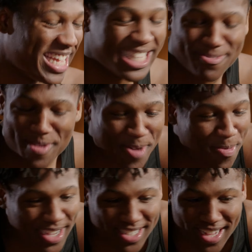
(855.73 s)
yeah. yeah. He's been by
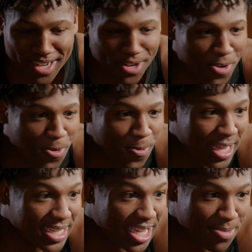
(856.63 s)
my side the whole
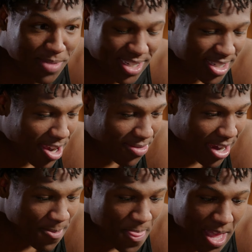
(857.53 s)
way, getting my shot
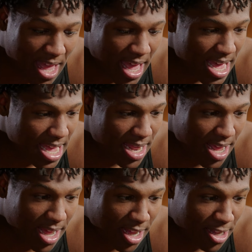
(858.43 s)
right.
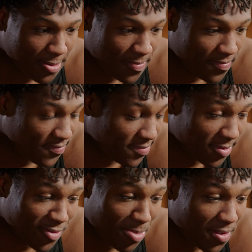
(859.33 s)
And uh,
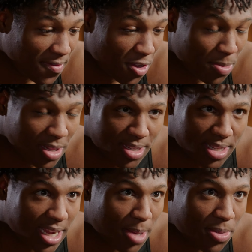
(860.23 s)
from the film, it
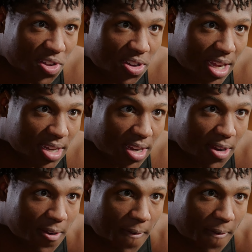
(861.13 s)
looks like I belong out there.